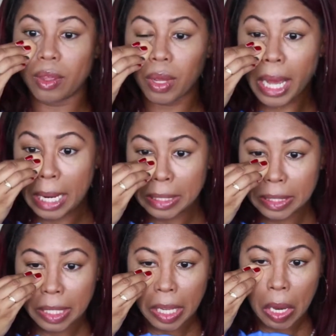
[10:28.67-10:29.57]
you gotta
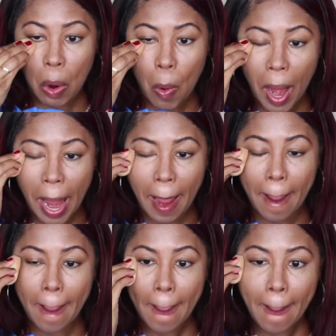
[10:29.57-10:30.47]
set quick,